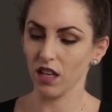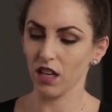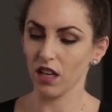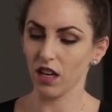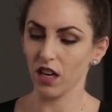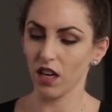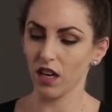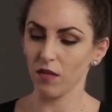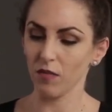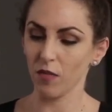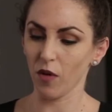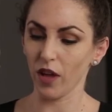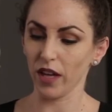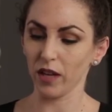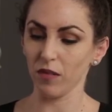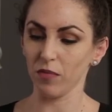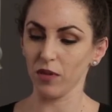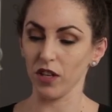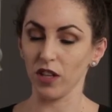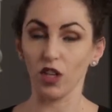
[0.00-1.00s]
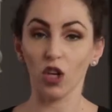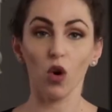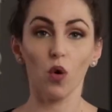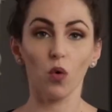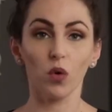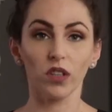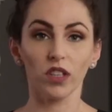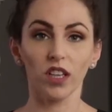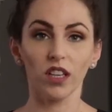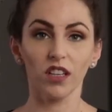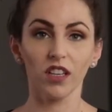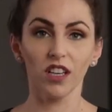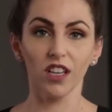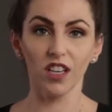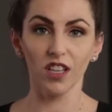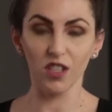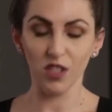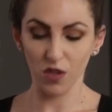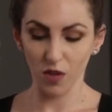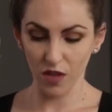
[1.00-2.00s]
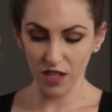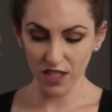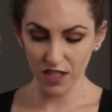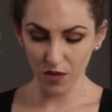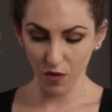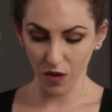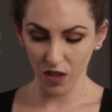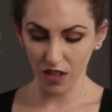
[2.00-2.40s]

I can put in the corner. So this is going